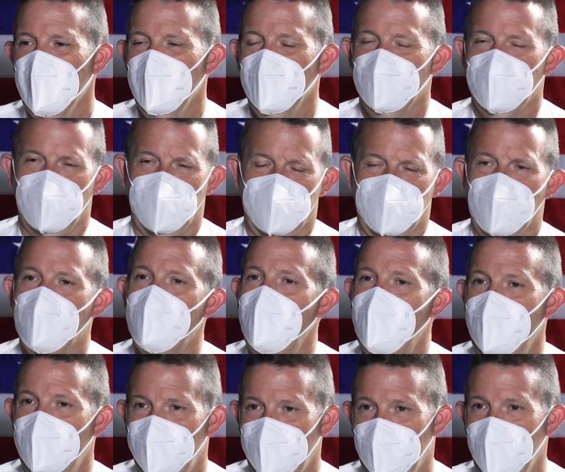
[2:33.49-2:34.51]
surgical
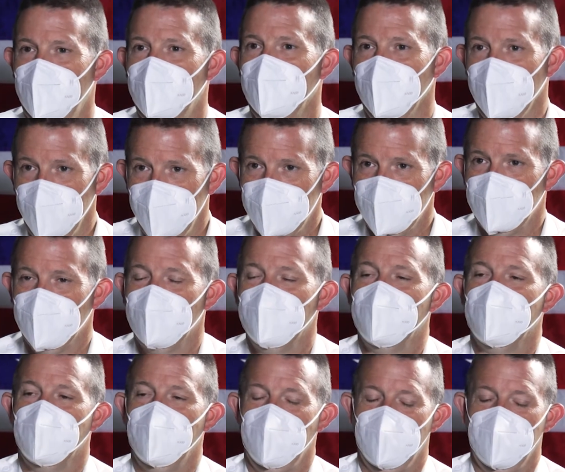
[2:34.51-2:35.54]
mask at least
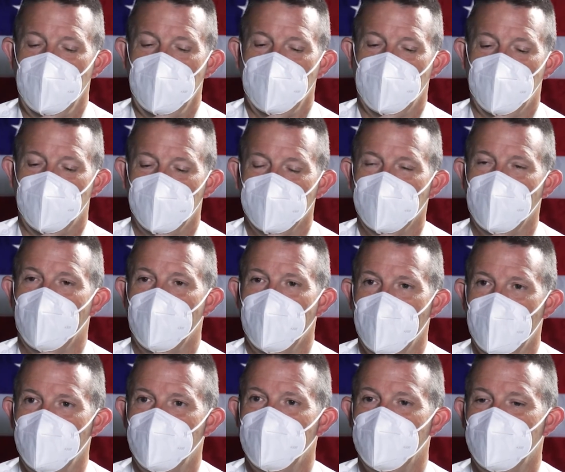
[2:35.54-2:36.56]
at all
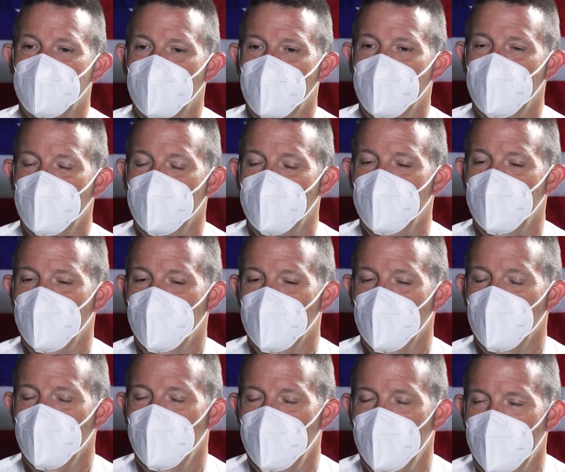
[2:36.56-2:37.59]
times, and then, you
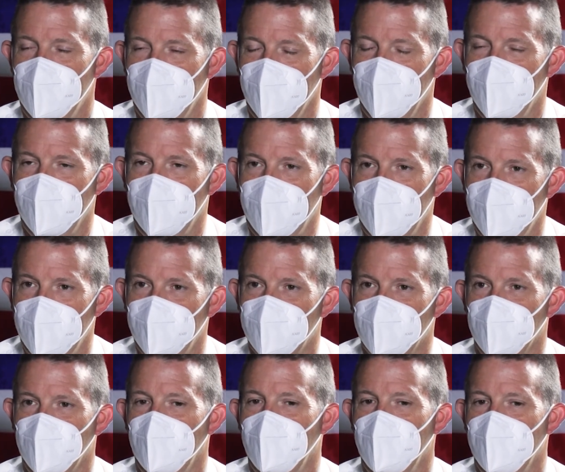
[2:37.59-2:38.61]
know,
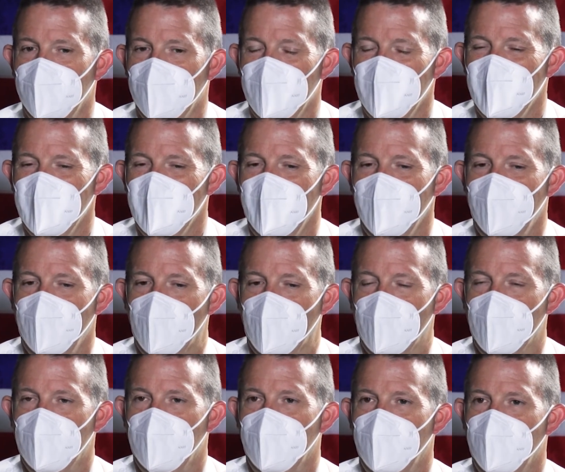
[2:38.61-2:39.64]
N95s
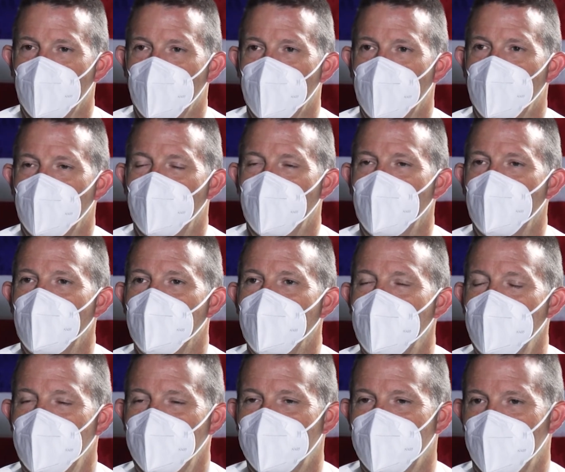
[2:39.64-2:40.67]
for
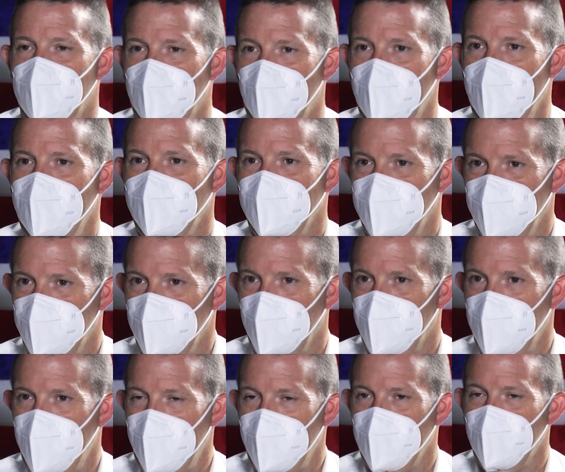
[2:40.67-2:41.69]
patient interactions
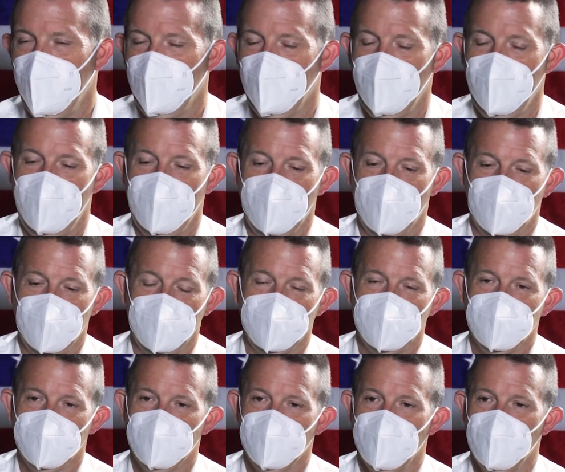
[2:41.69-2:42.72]
of moderate or higher
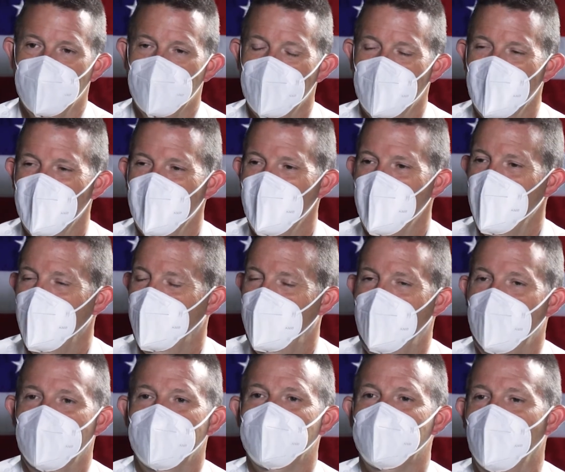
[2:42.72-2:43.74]
risk. So a
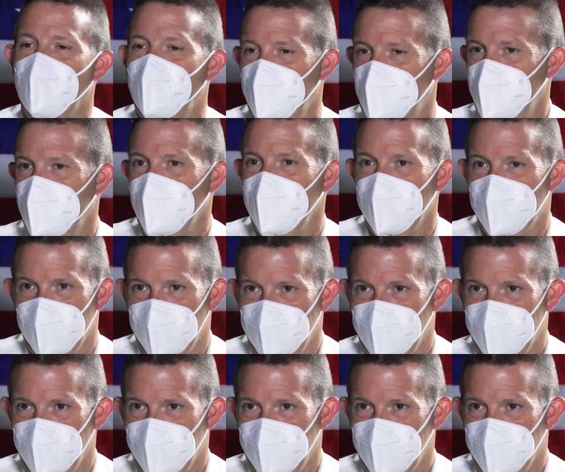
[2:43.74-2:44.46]
lot of stuff is changing.